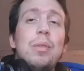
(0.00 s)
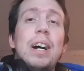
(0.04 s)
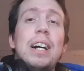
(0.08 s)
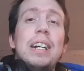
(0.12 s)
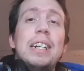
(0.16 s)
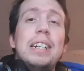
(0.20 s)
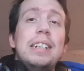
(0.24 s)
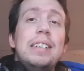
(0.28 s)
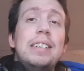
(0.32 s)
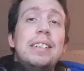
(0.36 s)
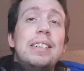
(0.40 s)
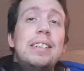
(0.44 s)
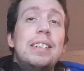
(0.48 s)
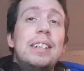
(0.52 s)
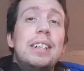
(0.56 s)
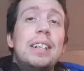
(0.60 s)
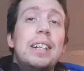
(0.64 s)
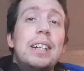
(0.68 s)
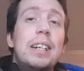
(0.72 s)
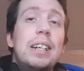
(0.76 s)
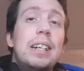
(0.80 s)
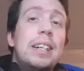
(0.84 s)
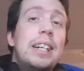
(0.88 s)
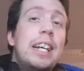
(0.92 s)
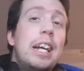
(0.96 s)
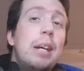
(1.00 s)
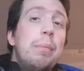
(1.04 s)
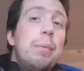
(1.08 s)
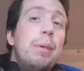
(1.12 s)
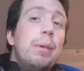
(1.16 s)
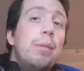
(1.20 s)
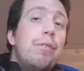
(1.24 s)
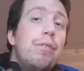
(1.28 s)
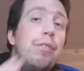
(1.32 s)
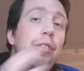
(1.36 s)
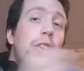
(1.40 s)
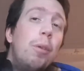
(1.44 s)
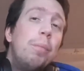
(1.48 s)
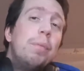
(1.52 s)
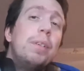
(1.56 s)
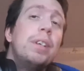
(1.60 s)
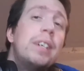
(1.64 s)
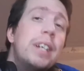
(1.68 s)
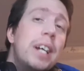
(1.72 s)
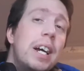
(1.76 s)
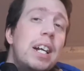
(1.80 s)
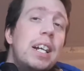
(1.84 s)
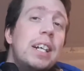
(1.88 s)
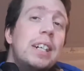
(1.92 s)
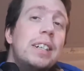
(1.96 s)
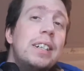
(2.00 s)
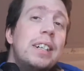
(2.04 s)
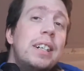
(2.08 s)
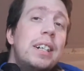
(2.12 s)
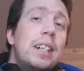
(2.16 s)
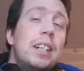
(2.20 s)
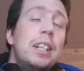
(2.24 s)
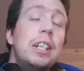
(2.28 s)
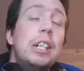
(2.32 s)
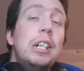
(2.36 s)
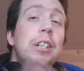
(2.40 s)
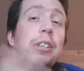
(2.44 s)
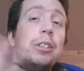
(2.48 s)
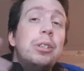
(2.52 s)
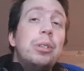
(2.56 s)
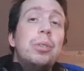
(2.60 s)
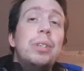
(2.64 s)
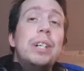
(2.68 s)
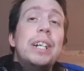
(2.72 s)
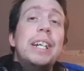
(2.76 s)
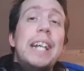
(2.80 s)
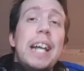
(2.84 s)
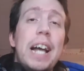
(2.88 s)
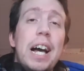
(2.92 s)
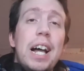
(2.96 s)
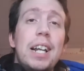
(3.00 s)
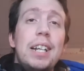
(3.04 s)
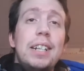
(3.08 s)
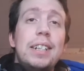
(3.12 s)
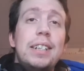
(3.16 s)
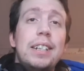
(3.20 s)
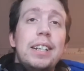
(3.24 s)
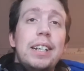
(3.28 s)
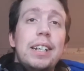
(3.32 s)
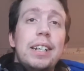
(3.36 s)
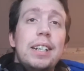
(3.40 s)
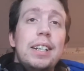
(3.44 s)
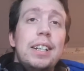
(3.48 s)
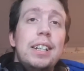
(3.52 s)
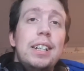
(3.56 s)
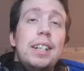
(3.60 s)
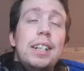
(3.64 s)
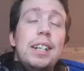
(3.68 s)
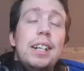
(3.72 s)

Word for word: why he's coming from the character to reality